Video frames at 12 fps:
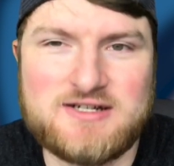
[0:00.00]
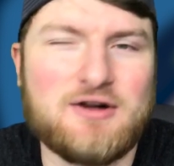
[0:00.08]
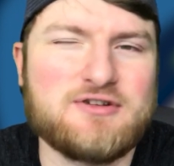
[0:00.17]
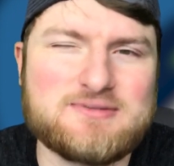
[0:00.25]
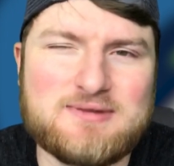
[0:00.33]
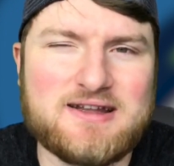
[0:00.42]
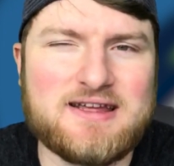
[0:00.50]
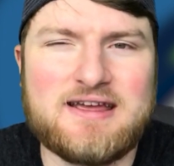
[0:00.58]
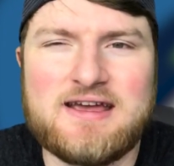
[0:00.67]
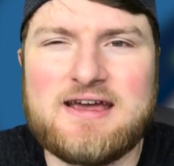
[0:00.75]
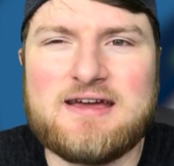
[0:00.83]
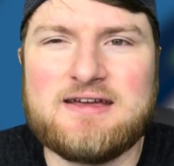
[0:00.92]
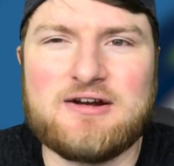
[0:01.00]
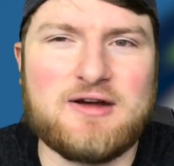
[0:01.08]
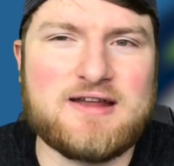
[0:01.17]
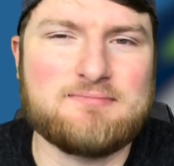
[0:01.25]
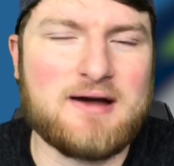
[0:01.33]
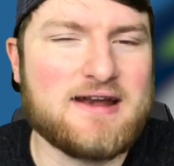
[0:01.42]
And ultimately, you know,
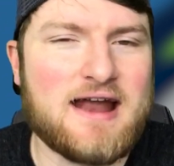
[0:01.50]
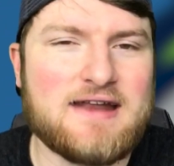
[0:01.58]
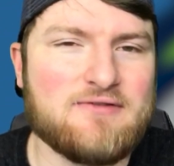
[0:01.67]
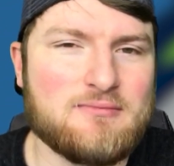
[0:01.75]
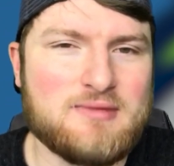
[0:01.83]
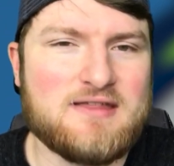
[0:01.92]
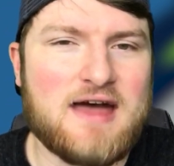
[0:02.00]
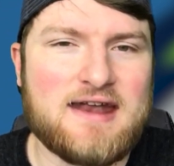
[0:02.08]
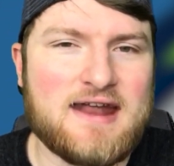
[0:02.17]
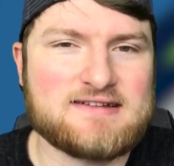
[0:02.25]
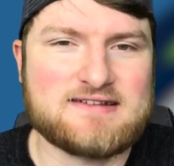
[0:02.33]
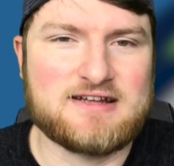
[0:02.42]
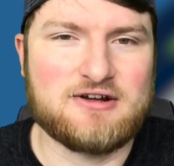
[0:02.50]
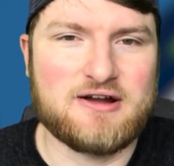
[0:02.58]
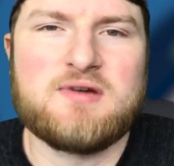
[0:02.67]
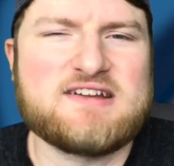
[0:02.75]
it might not even be that necessary,